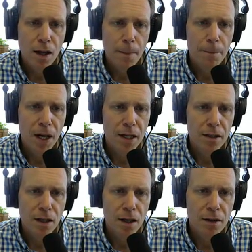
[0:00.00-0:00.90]
but
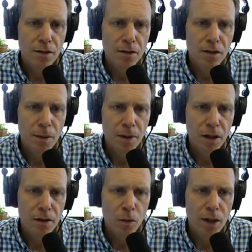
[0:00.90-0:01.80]
this is
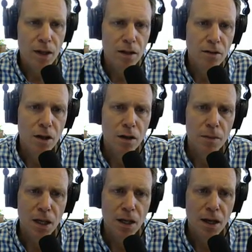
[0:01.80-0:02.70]
typically the way that it's going to
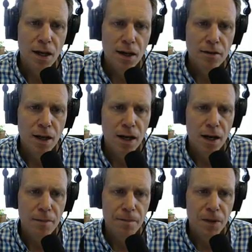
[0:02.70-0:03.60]
be set
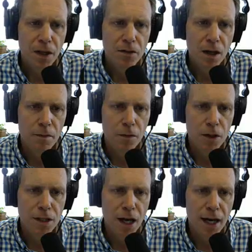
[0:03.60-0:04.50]
up. You can set it for a
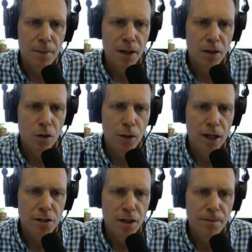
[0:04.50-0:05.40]
time and a
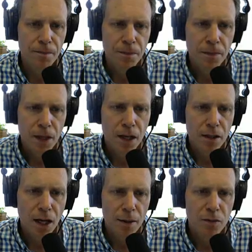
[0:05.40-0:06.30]
duration and a
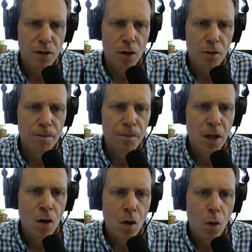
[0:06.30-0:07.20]
time zone.
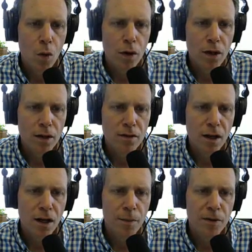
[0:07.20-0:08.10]
Or you can set
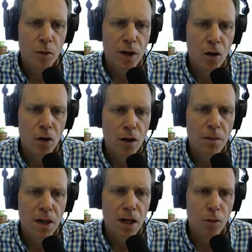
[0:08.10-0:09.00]
it up as a recurring
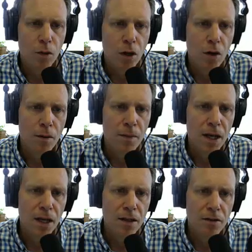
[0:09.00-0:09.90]
meeting. A recurring
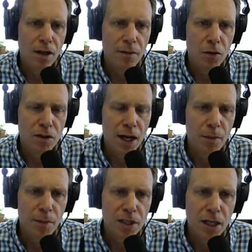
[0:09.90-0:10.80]
meeting doesn't have those time
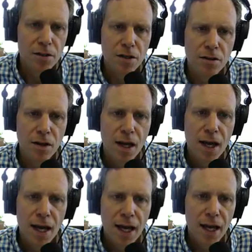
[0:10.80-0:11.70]
limitations,
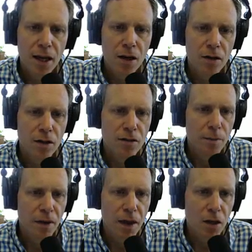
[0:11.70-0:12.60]
and it's
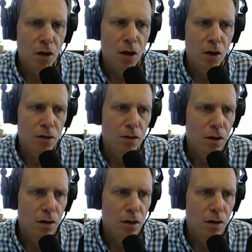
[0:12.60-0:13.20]
something that you could